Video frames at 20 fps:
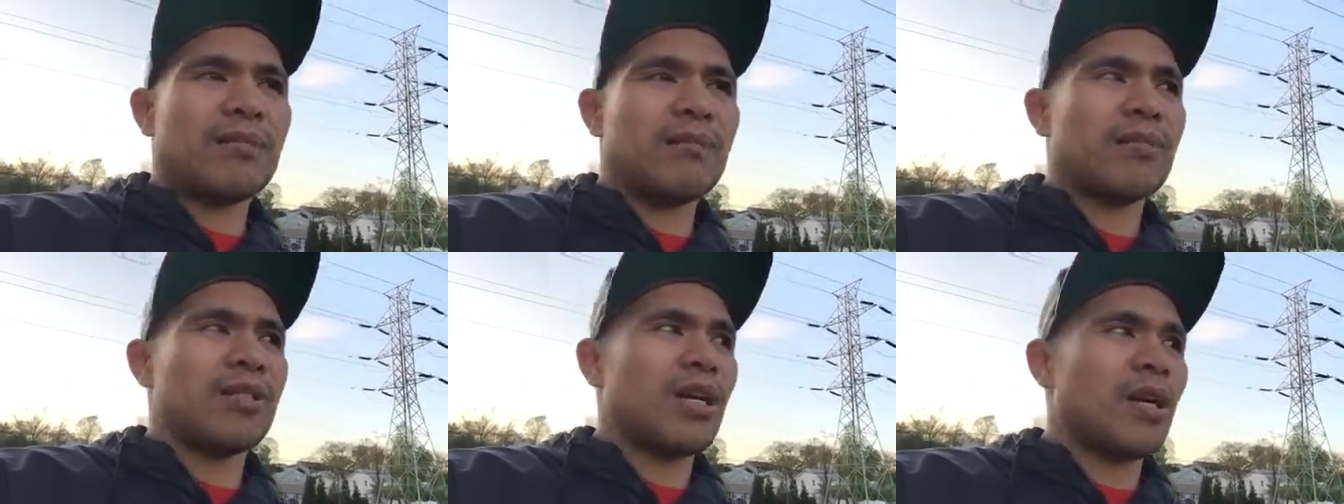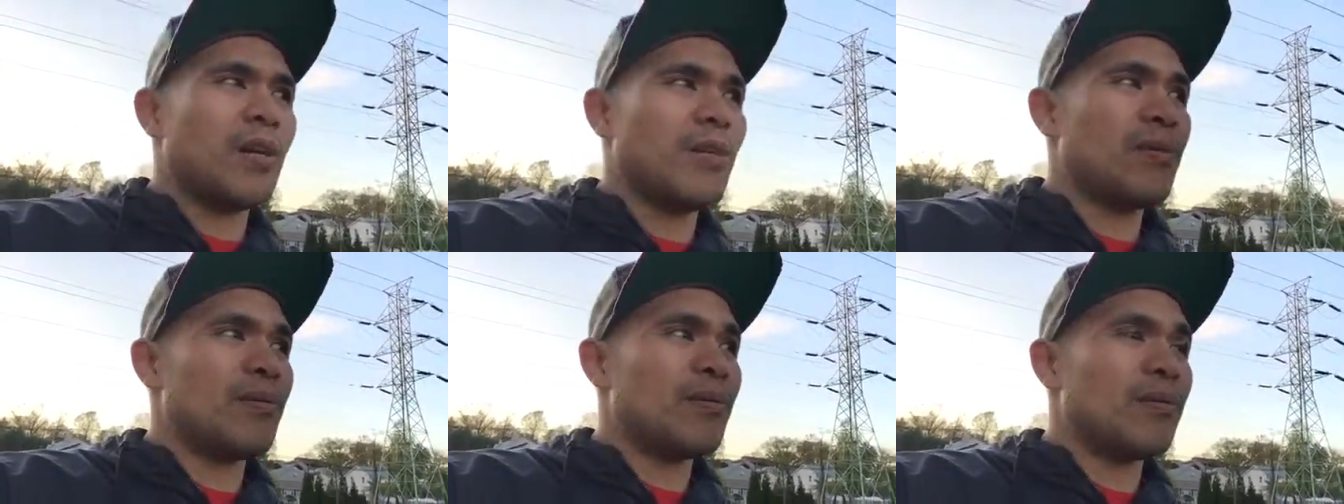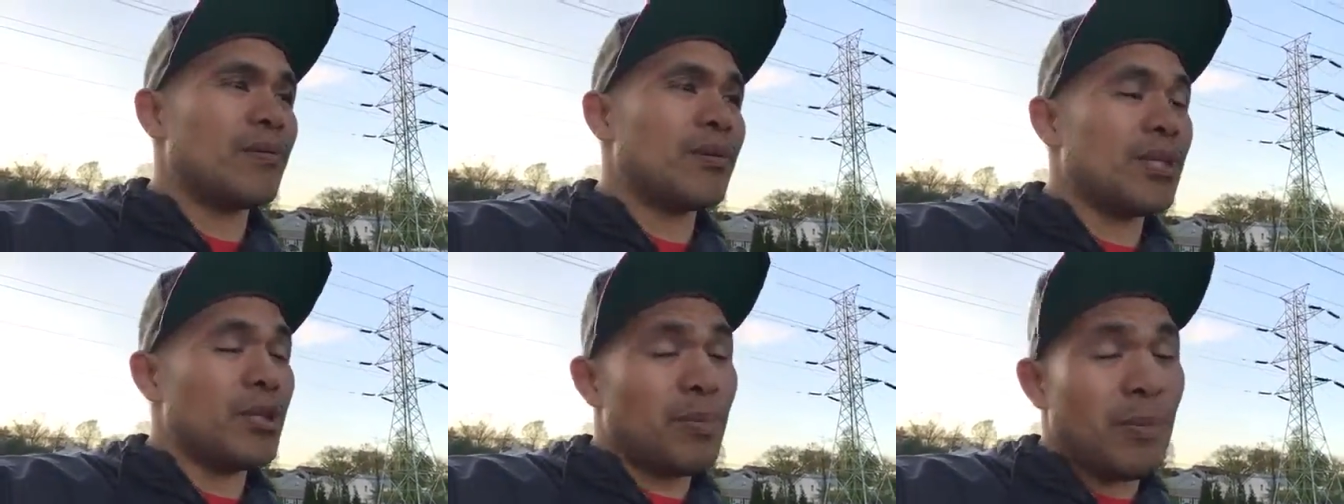So
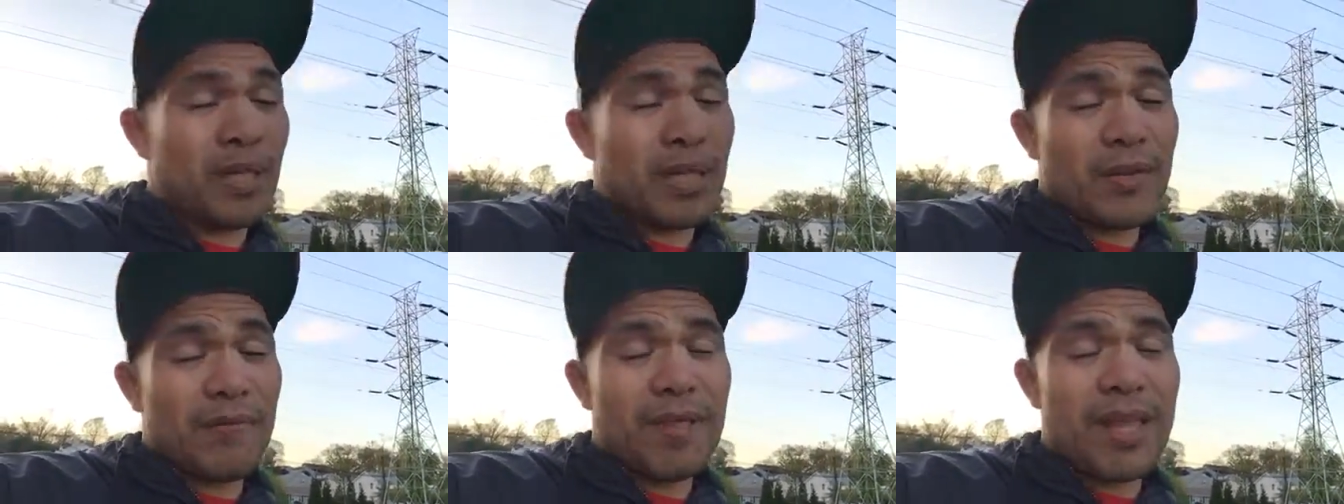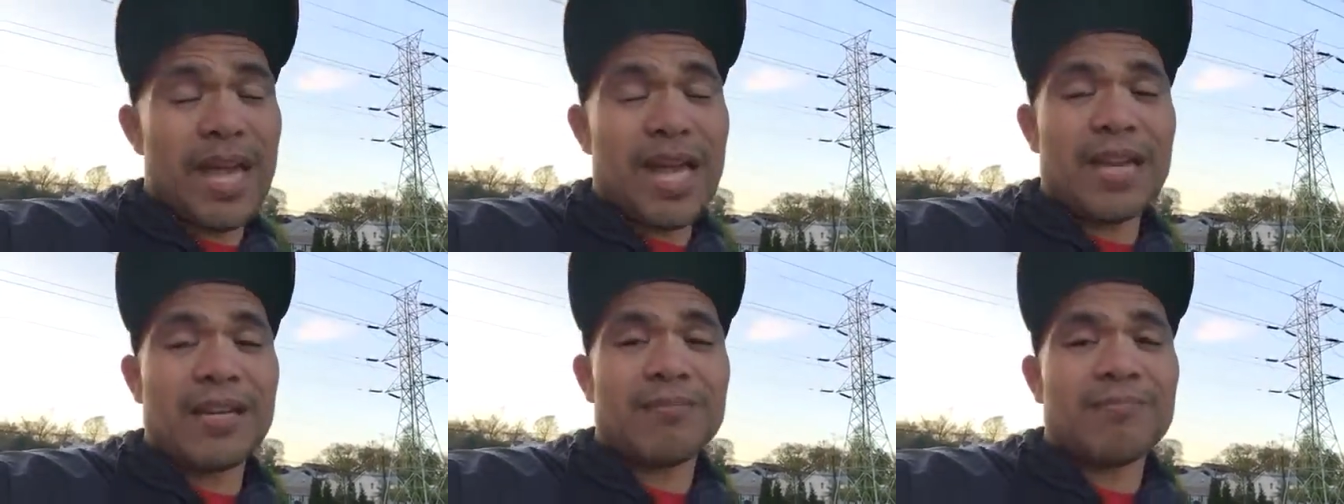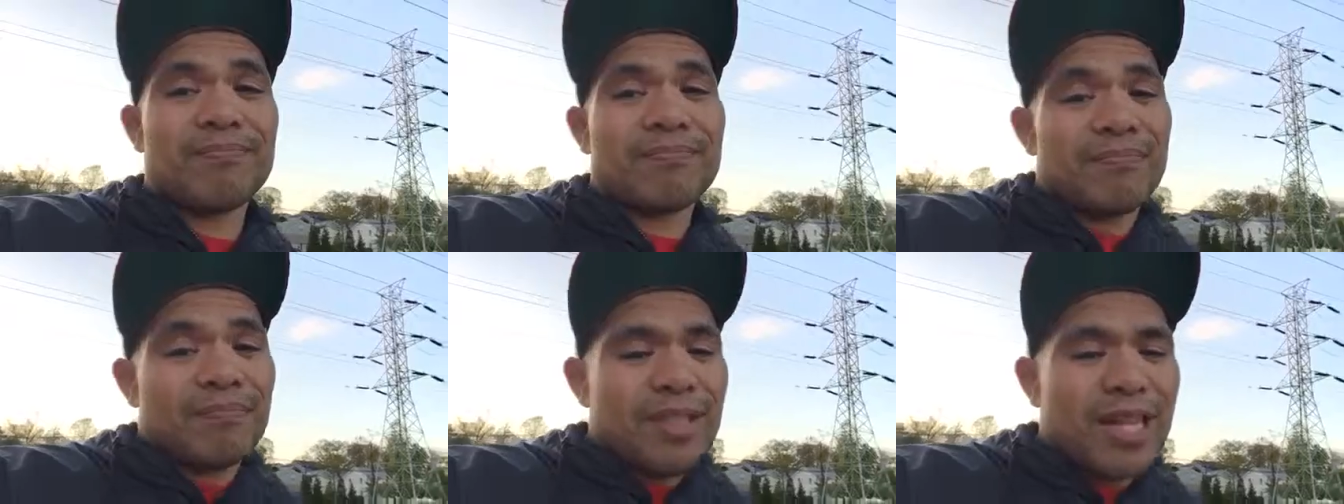speaking of that,
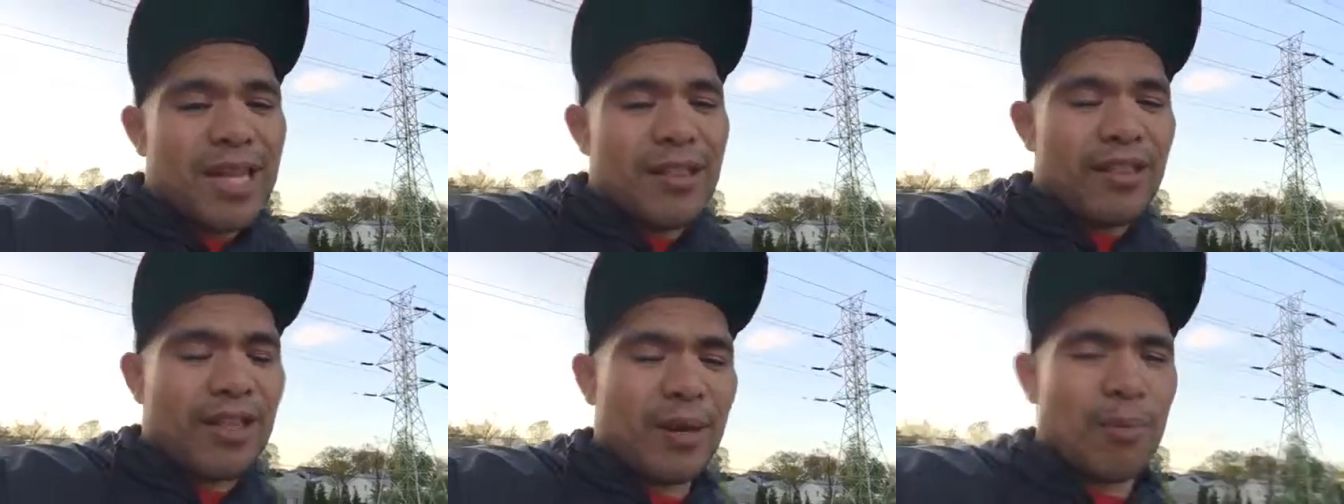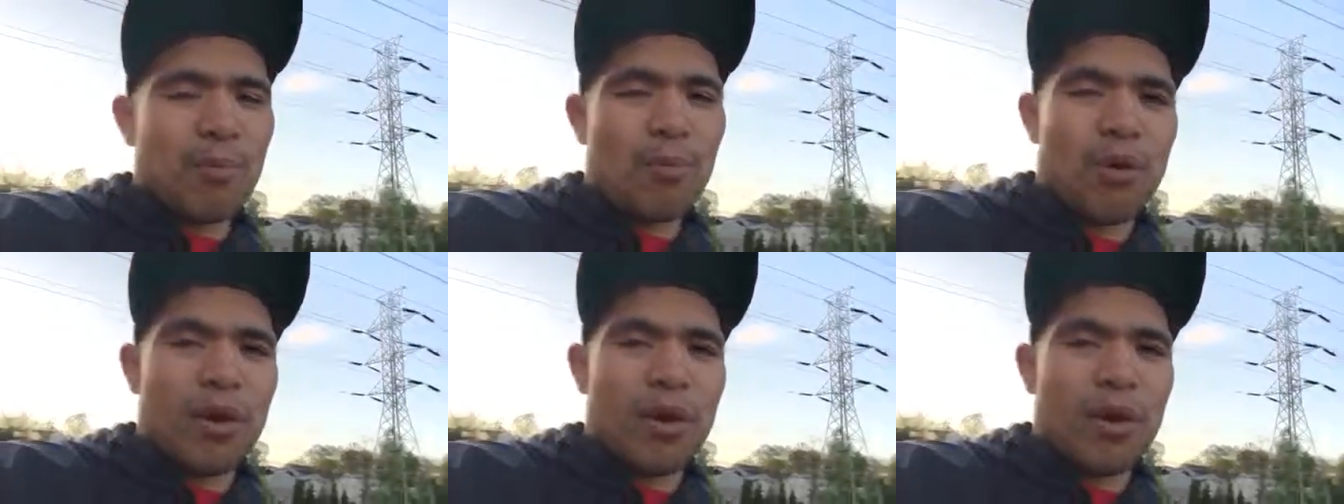now that I'm